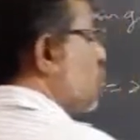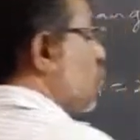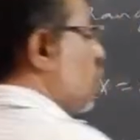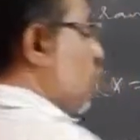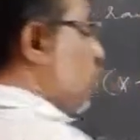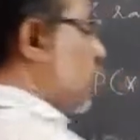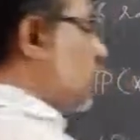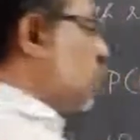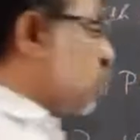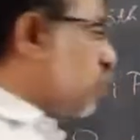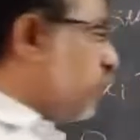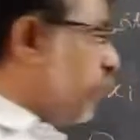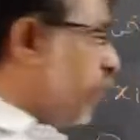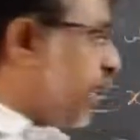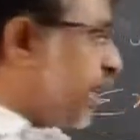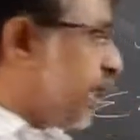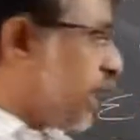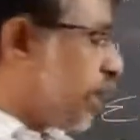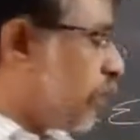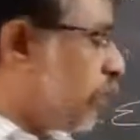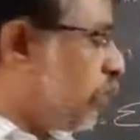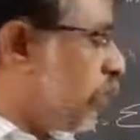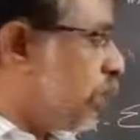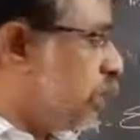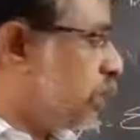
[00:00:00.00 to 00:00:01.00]
rho square
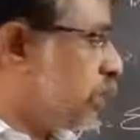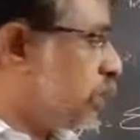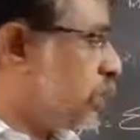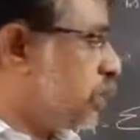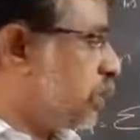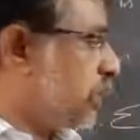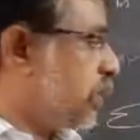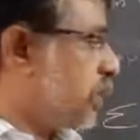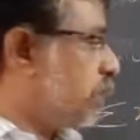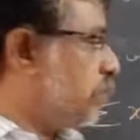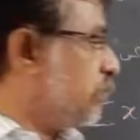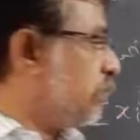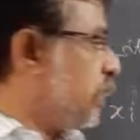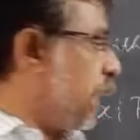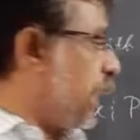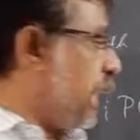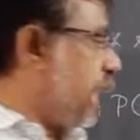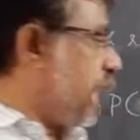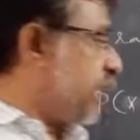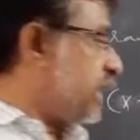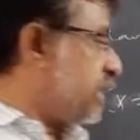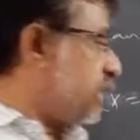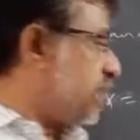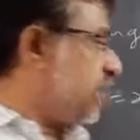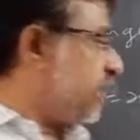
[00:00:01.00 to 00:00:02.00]
equal to sigma
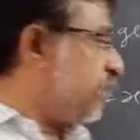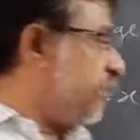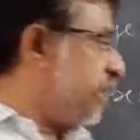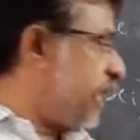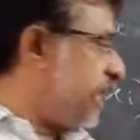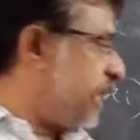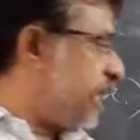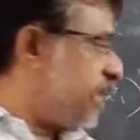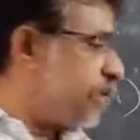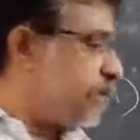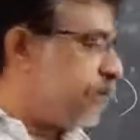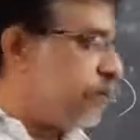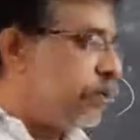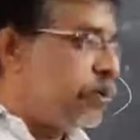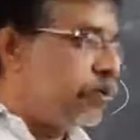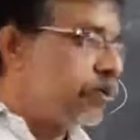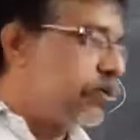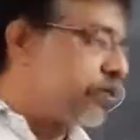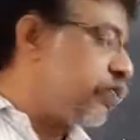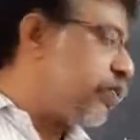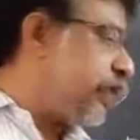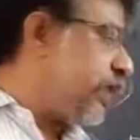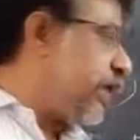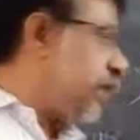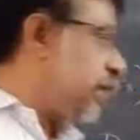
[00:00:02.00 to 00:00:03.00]
xi minus mu
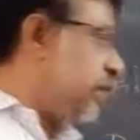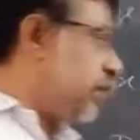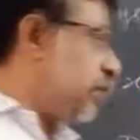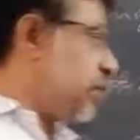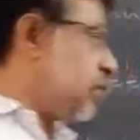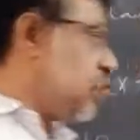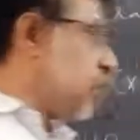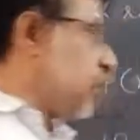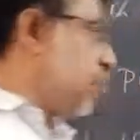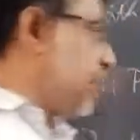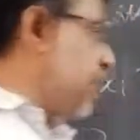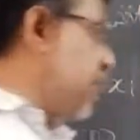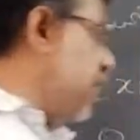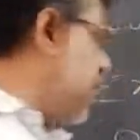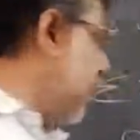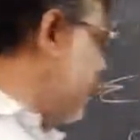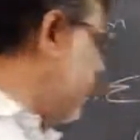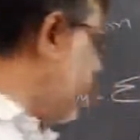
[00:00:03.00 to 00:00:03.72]
square into P of